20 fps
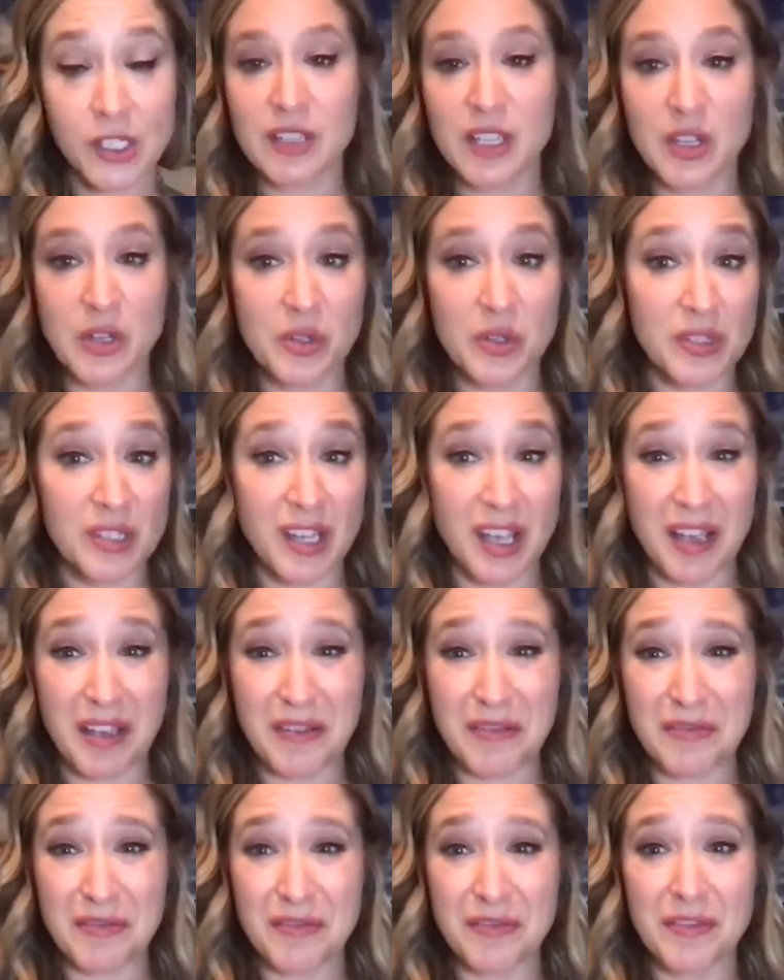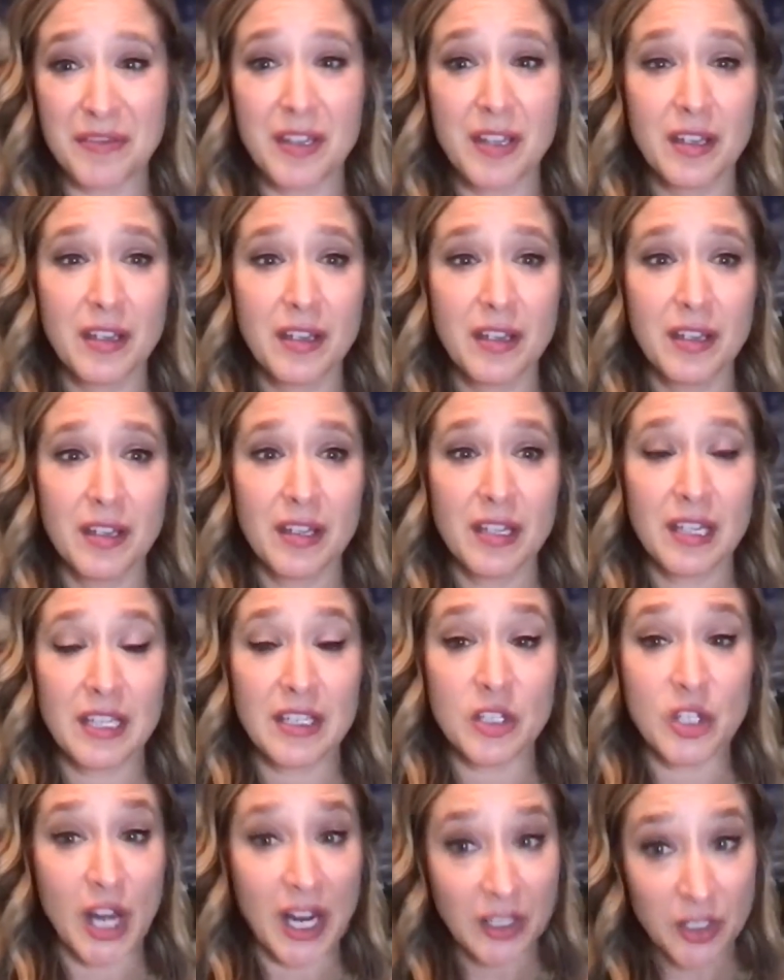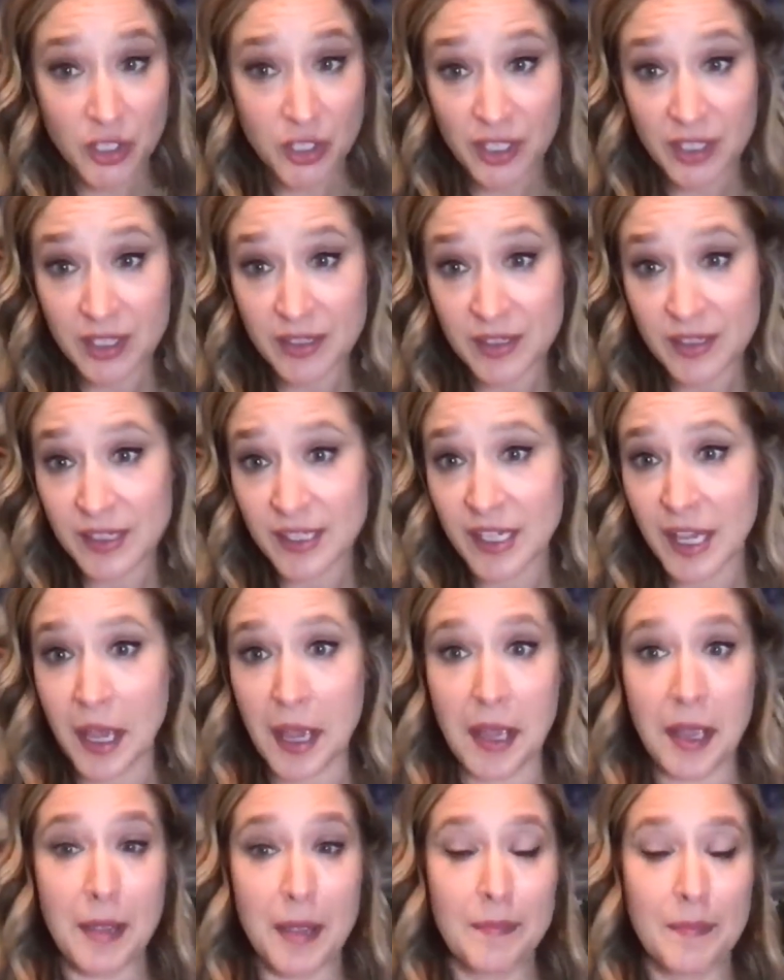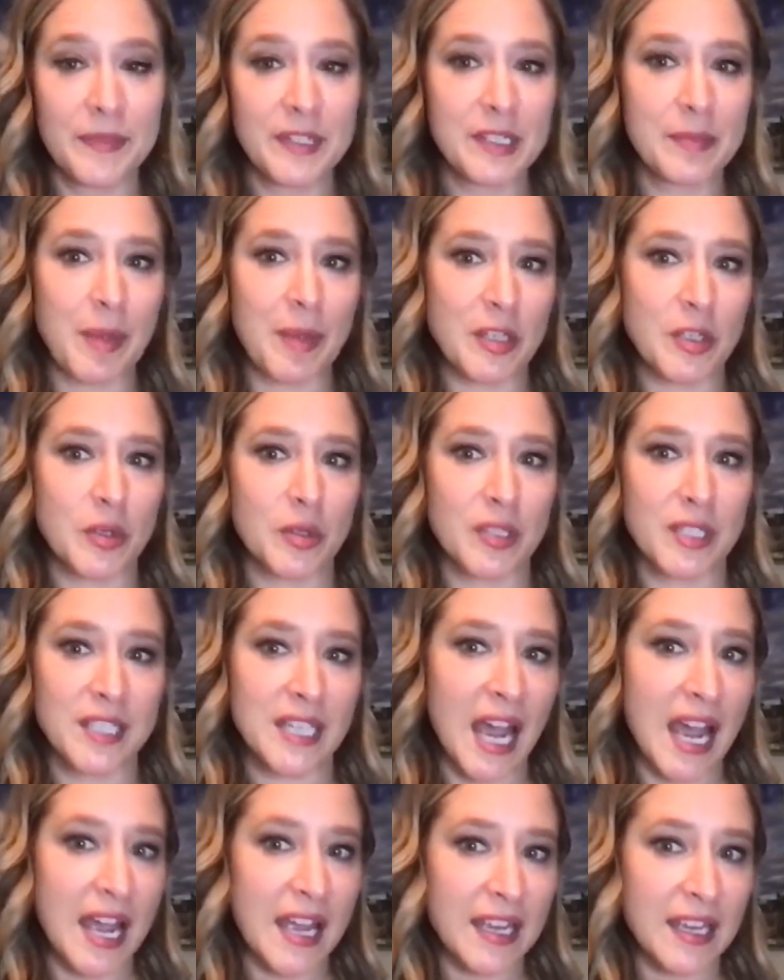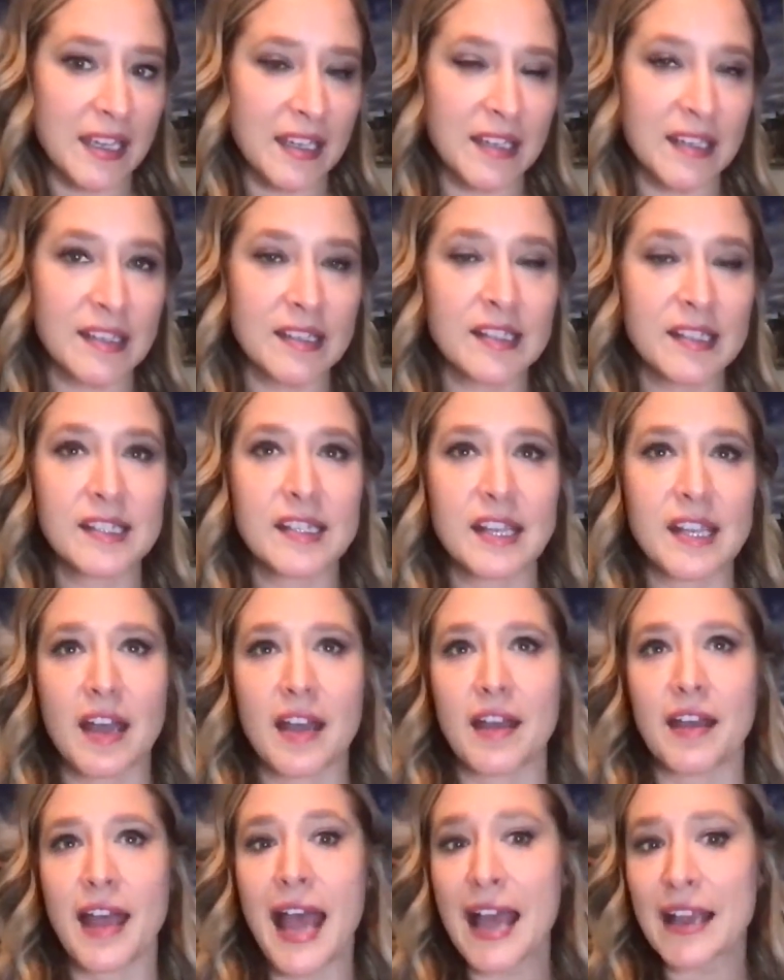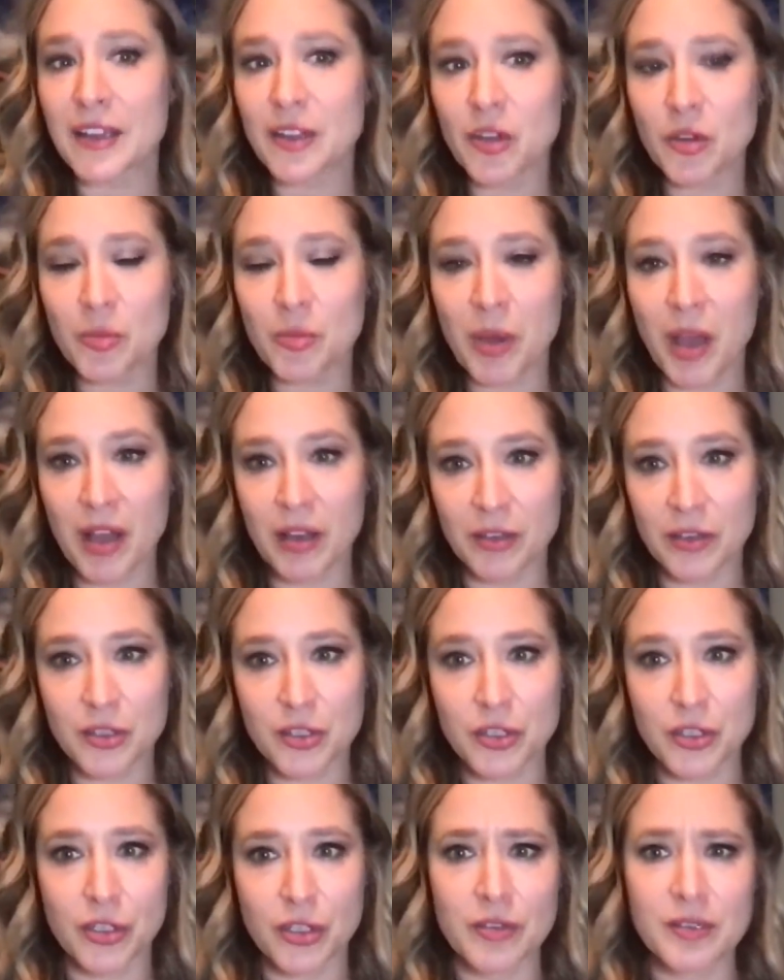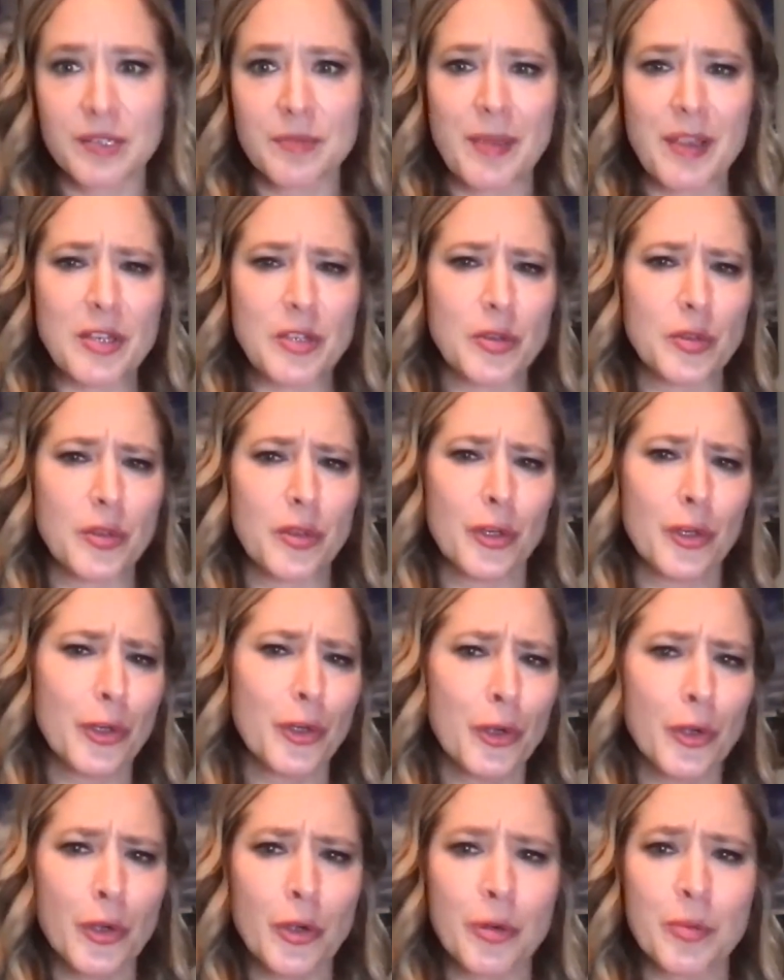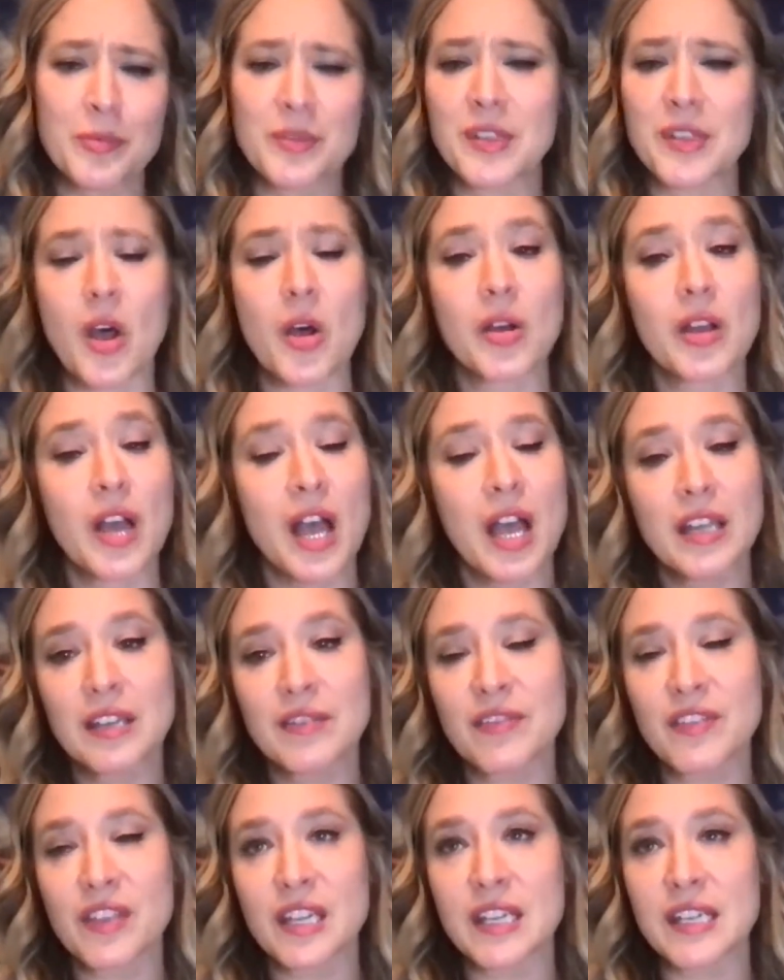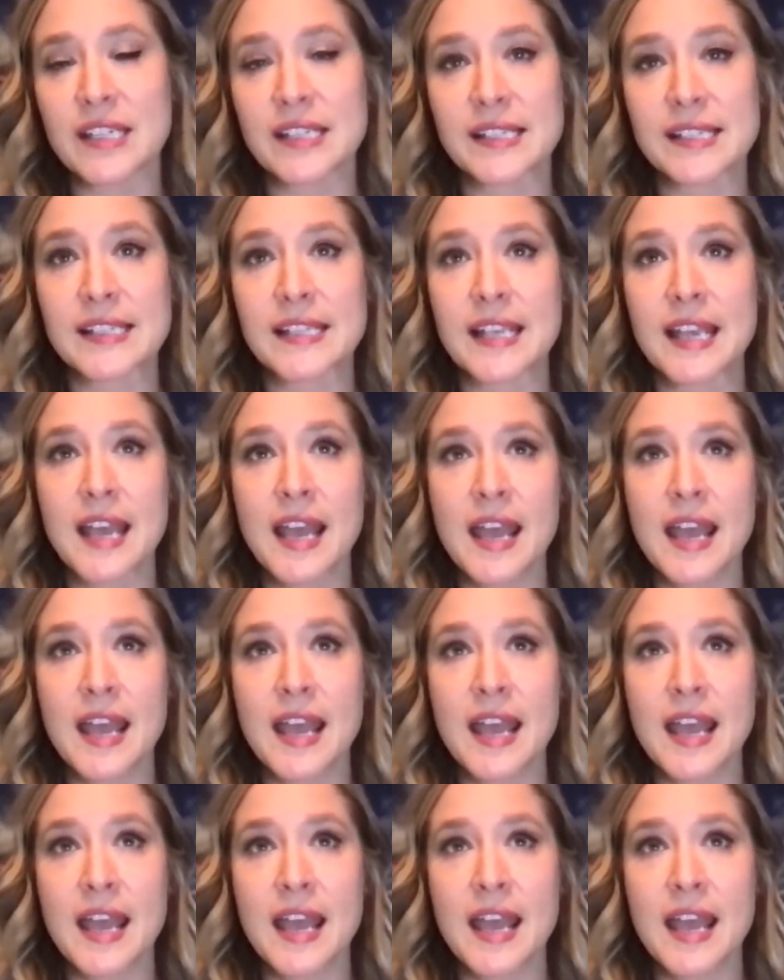years of injections, um, special diets, uh, acupuncture, special herbs, all kind of things.